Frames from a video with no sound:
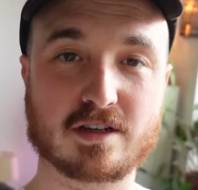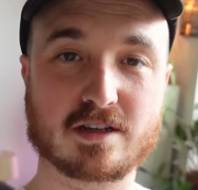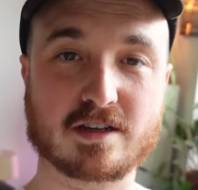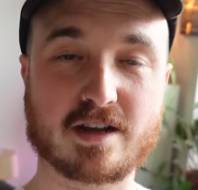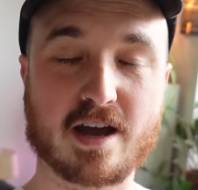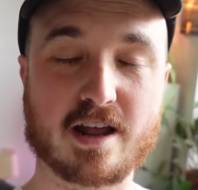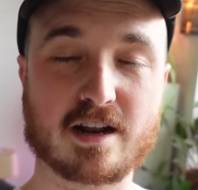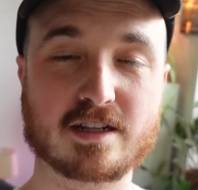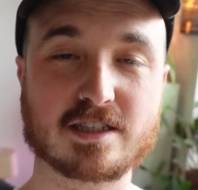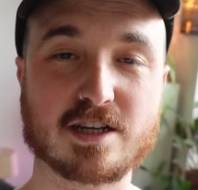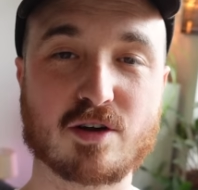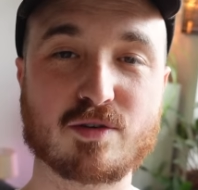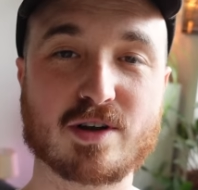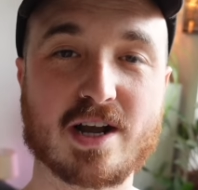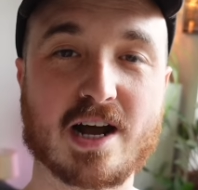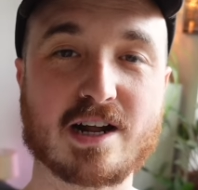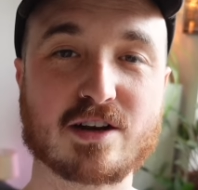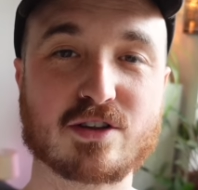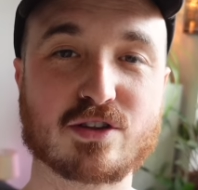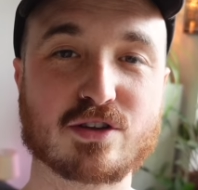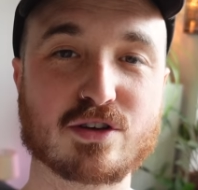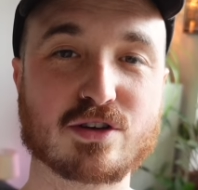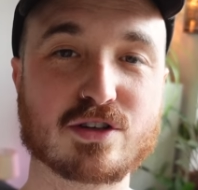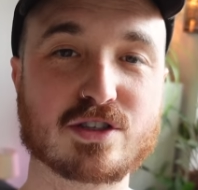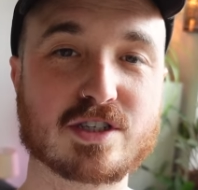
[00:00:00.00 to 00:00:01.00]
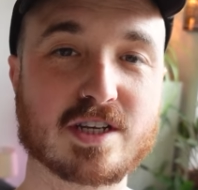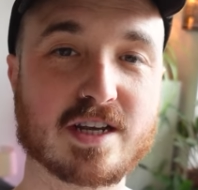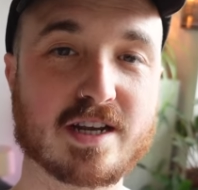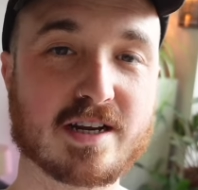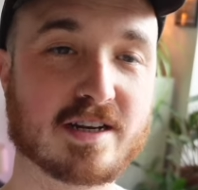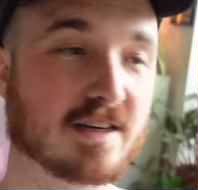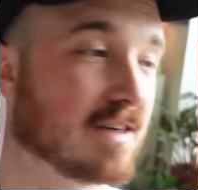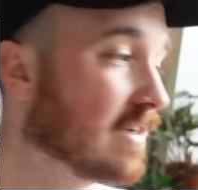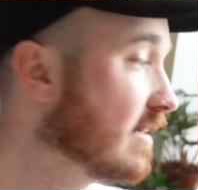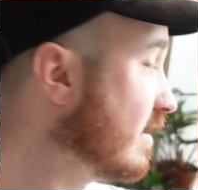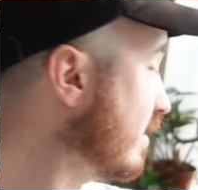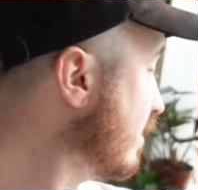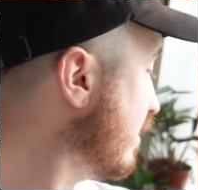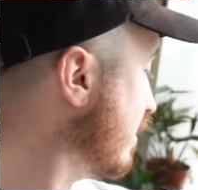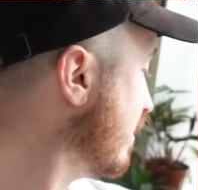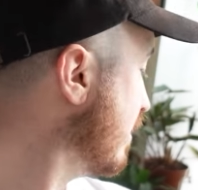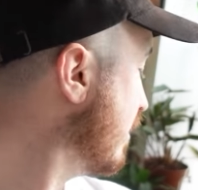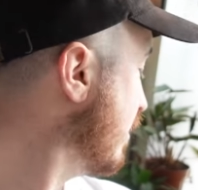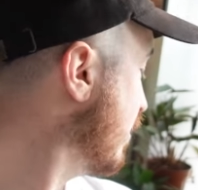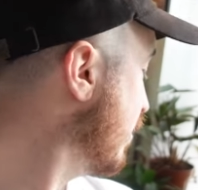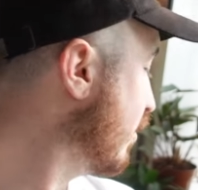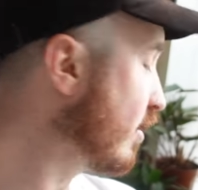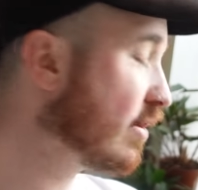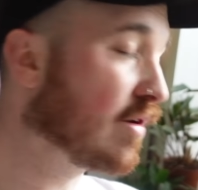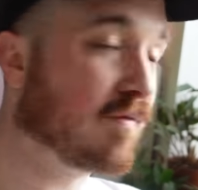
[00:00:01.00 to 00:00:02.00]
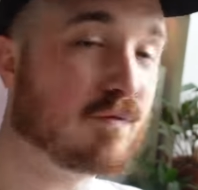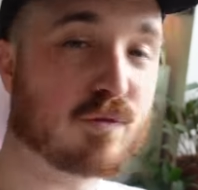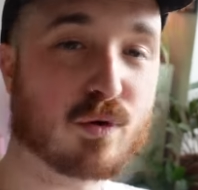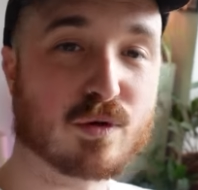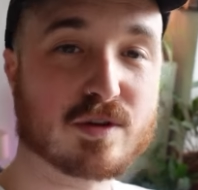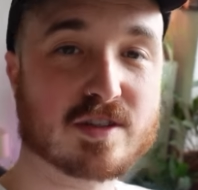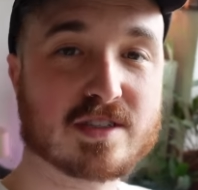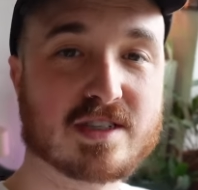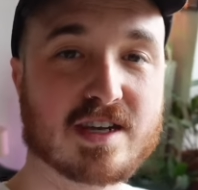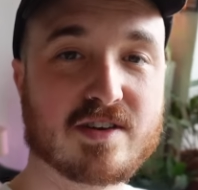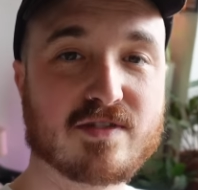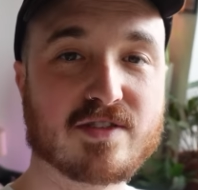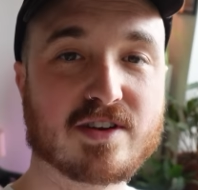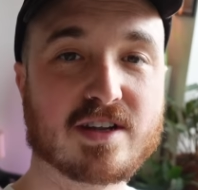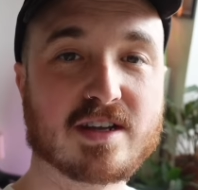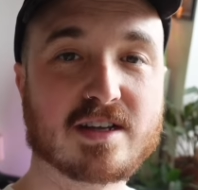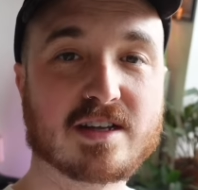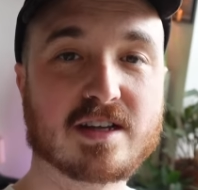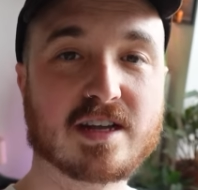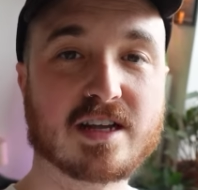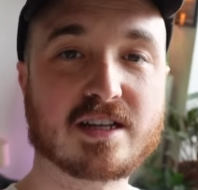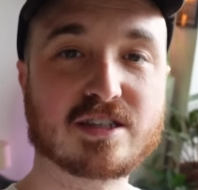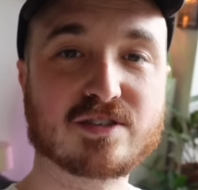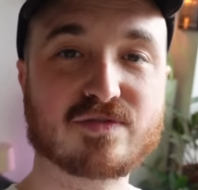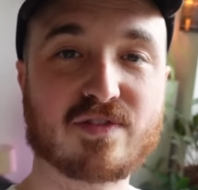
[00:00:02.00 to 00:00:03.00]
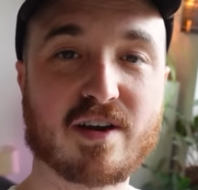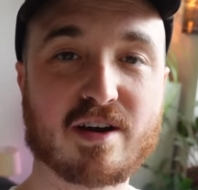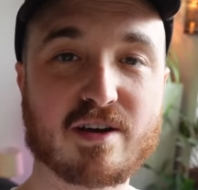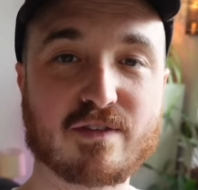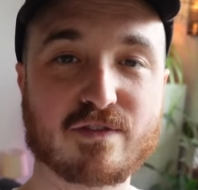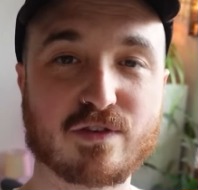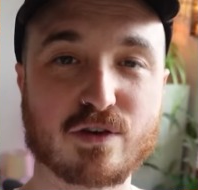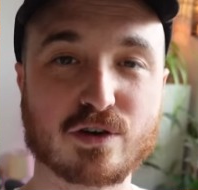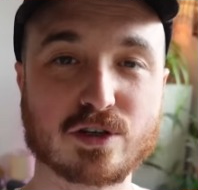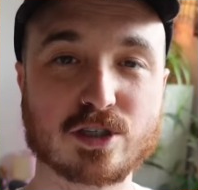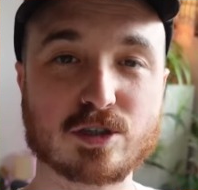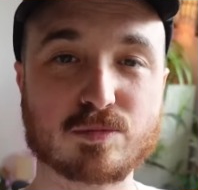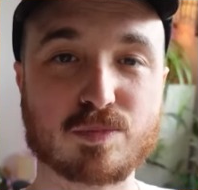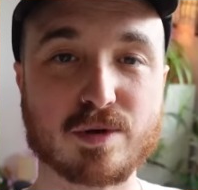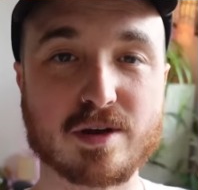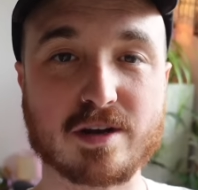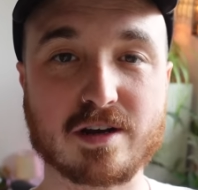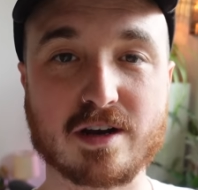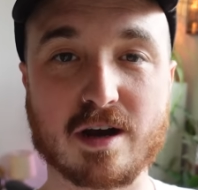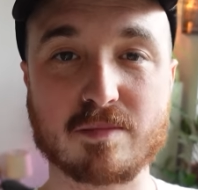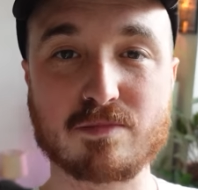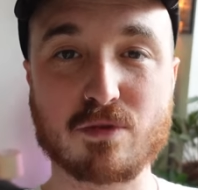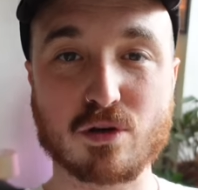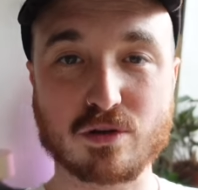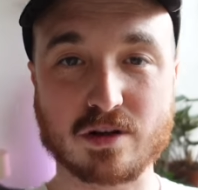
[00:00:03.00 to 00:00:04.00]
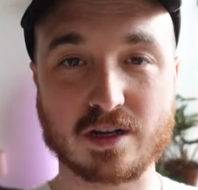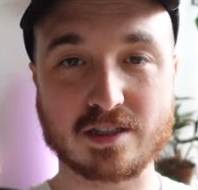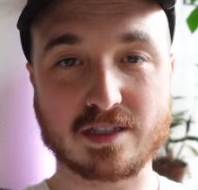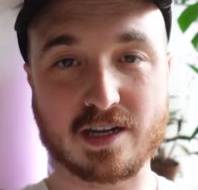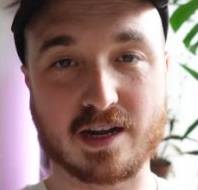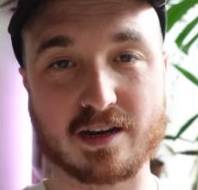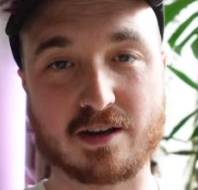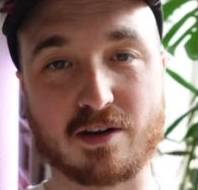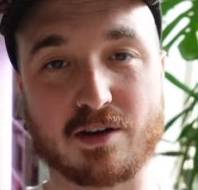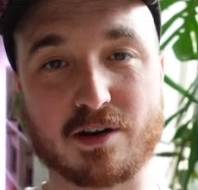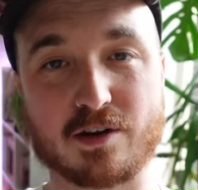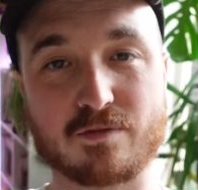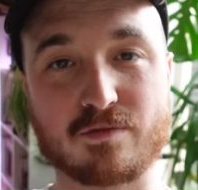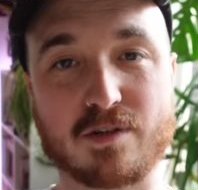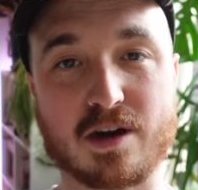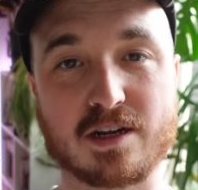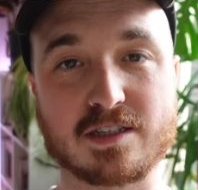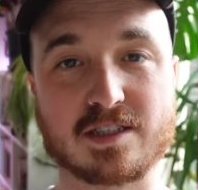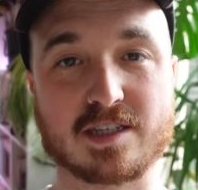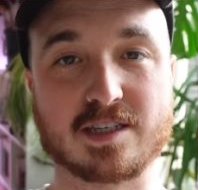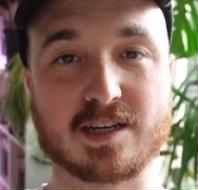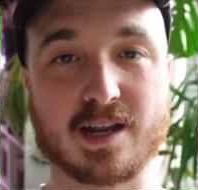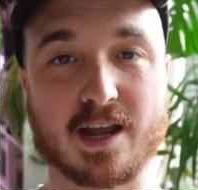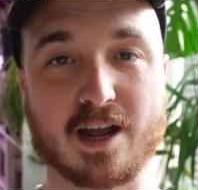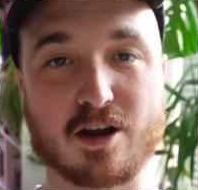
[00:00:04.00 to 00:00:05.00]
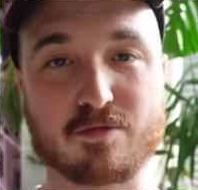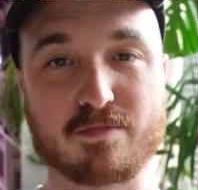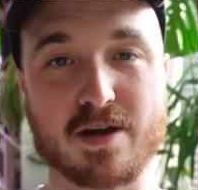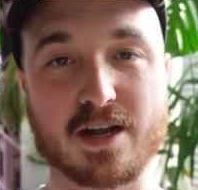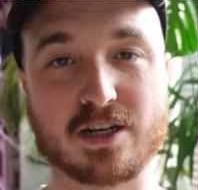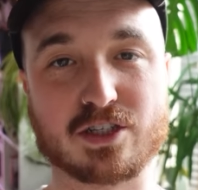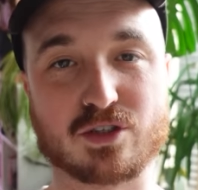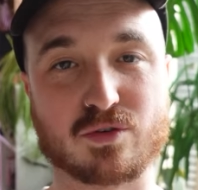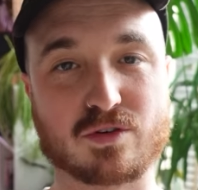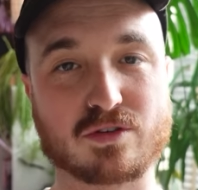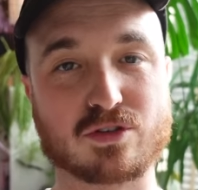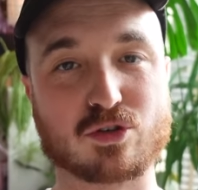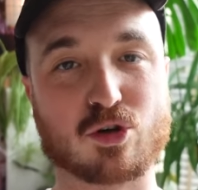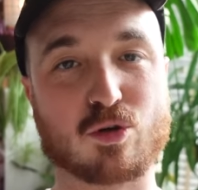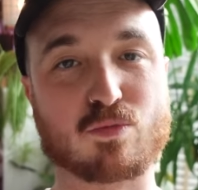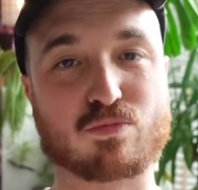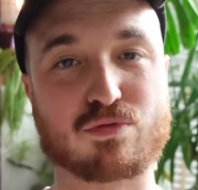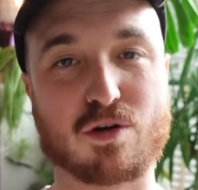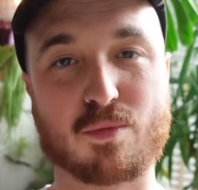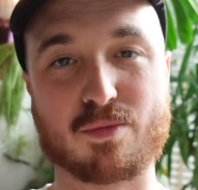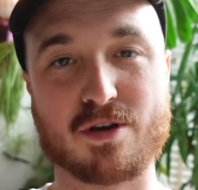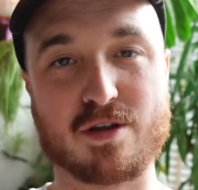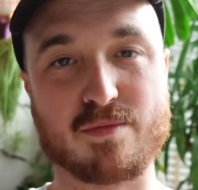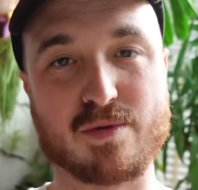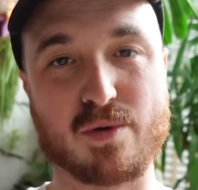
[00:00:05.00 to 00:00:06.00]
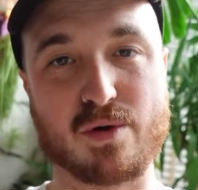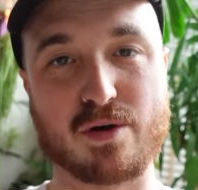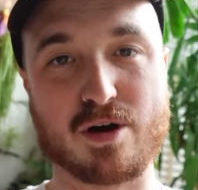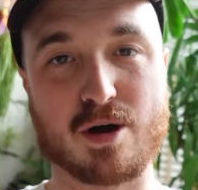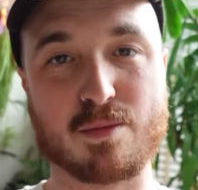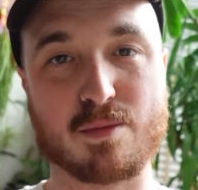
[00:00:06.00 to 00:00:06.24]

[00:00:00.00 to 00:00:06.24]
Cannondale CAAD13, Looking forward to giving it its very first spin. I'm not going to take it on a ride today. I'll make sure it's all properly built